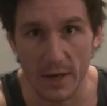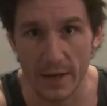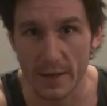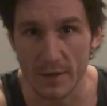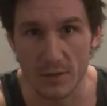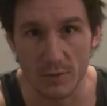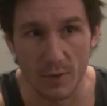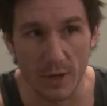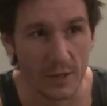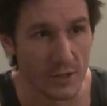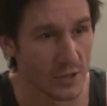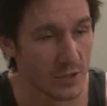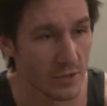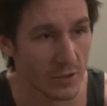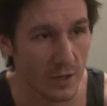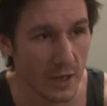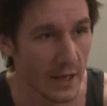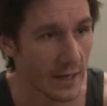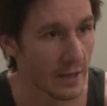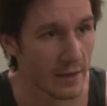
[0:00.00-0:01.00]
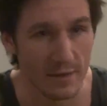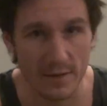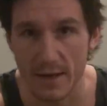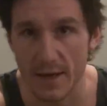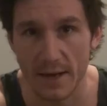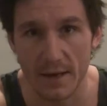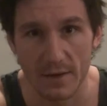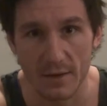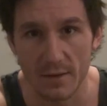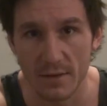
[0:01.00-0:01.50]
So I just took like a
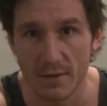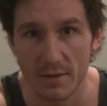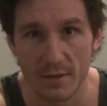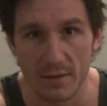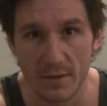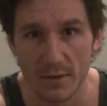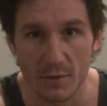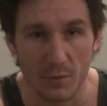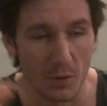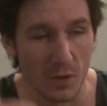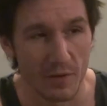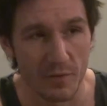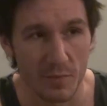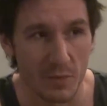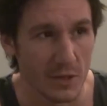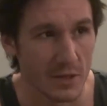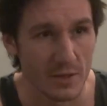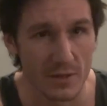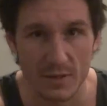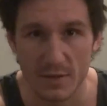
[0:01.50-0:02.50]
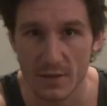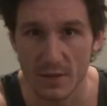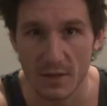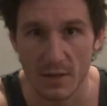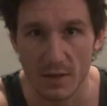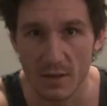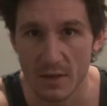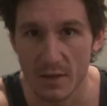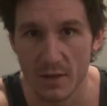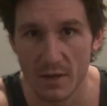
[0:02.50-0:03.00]
10-12 minutes
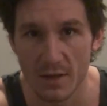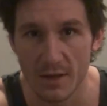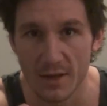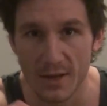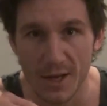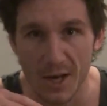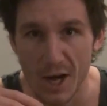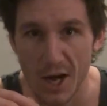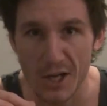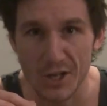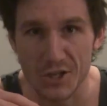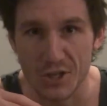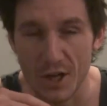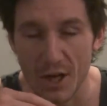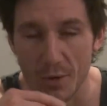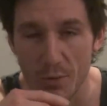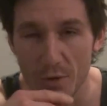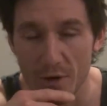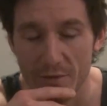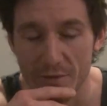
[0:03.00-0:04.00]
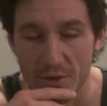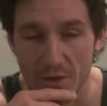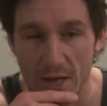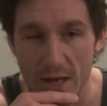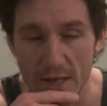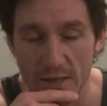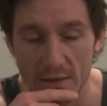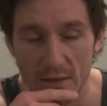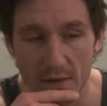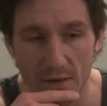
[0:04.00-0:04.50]
hot shower after
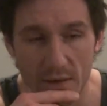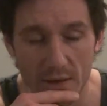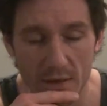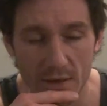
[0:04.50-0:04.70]
that,